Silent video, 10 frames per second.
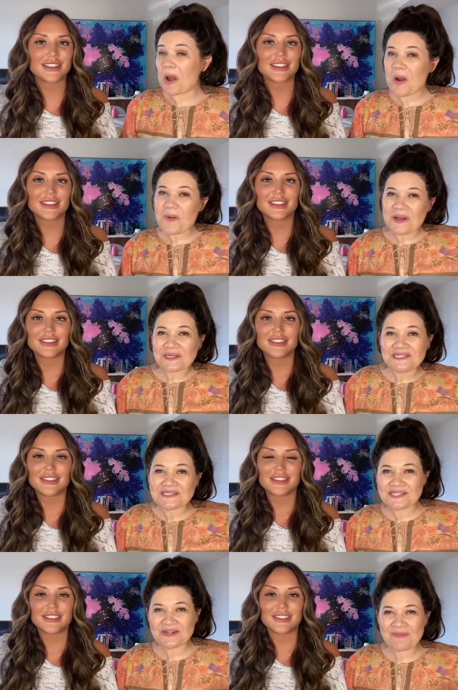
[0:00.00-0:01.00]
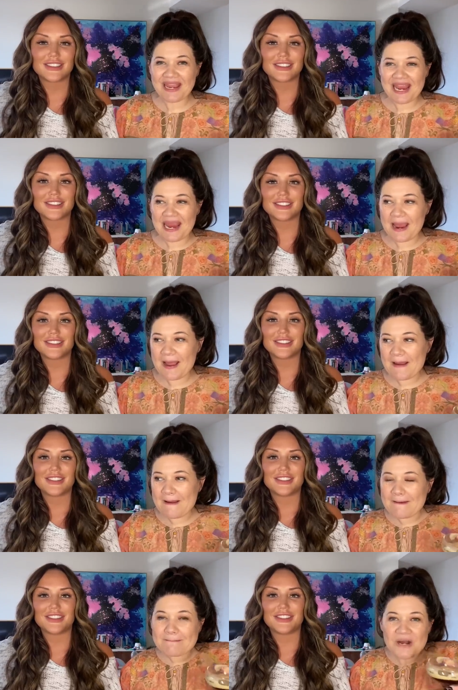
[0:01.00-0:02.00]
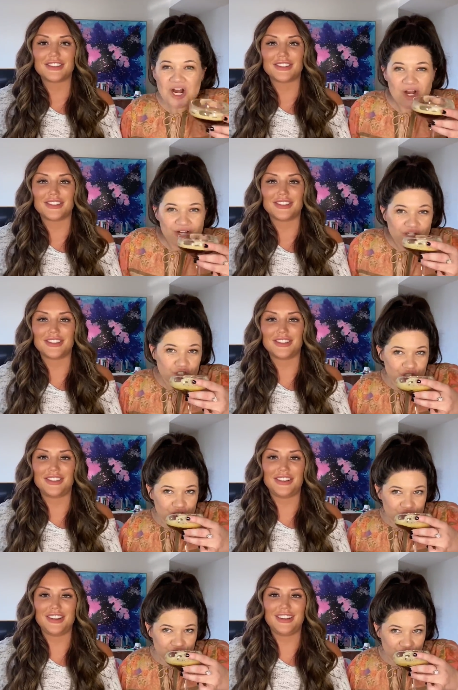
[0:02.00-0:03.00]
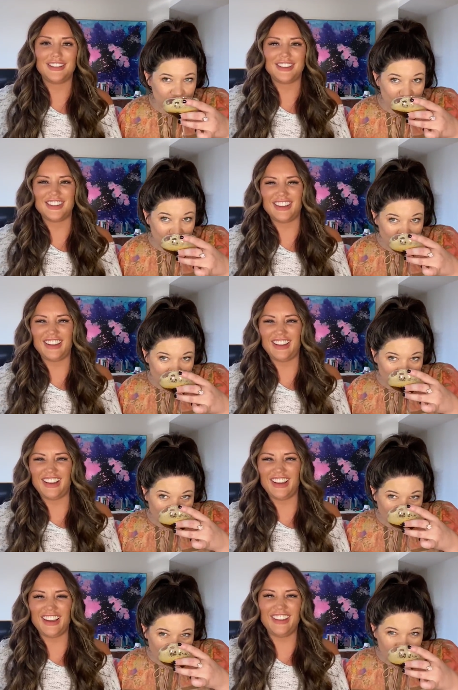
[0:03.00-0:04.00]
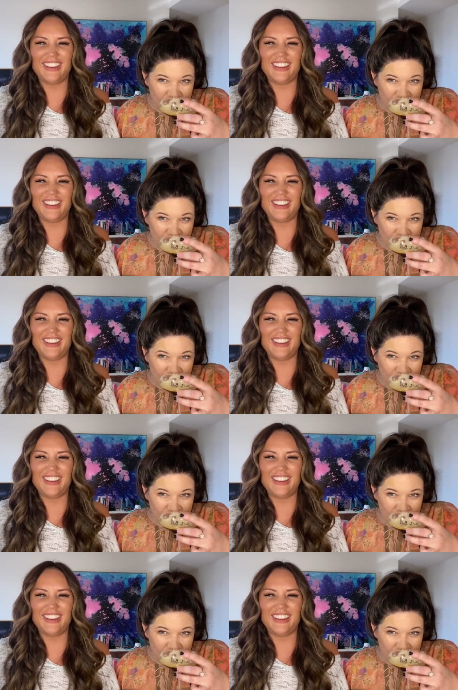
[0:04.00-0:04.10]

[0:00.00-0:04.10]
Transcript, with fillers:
Speaker 1: Well, consider me posh. Eh!